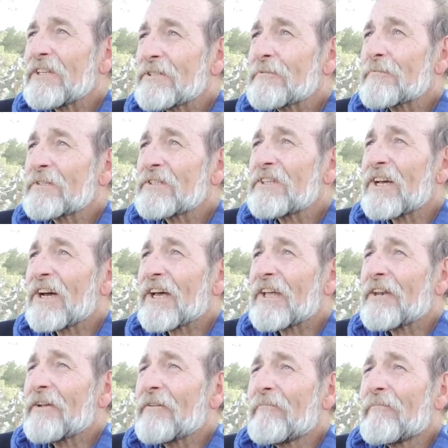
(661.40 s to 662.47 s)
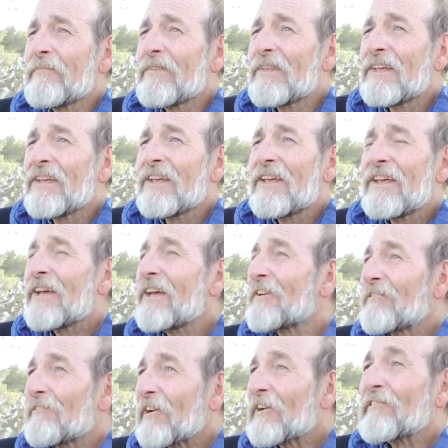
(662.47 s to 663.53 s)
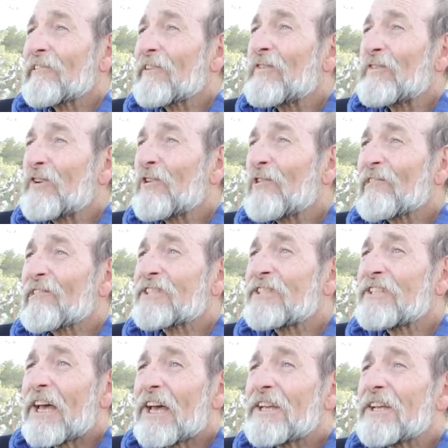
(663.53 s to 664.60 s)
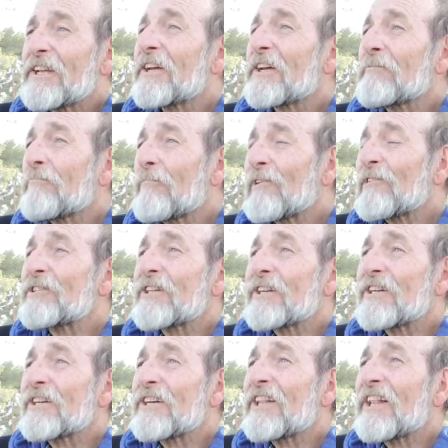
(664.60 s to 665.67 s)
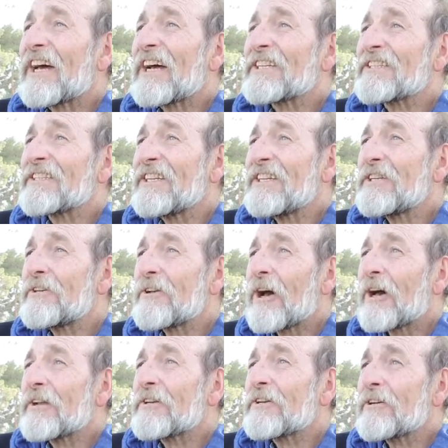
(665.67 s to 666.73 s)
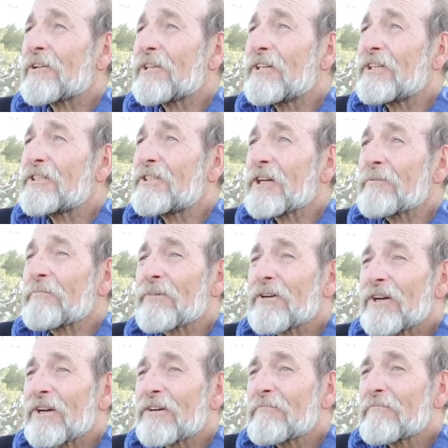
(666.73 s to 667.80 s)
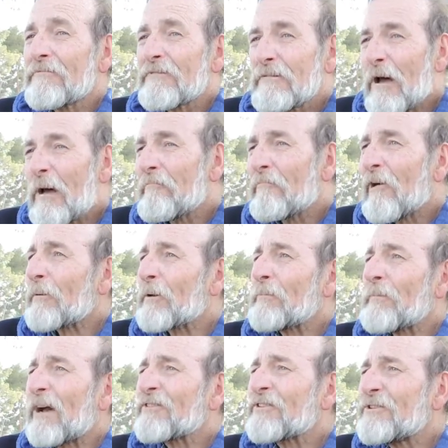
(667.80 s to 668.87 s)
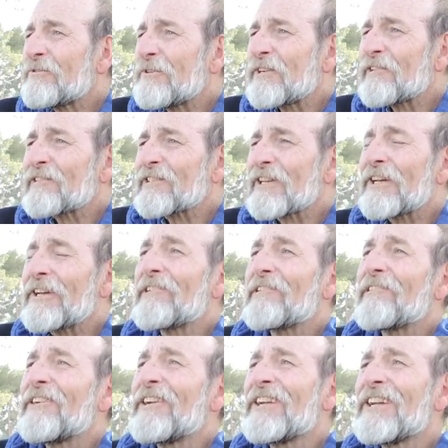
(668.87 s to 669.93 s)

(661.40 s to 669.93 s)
this was done, and Gregory of York sat in a marshalling class that he taught at Collegium probably about 2 years later.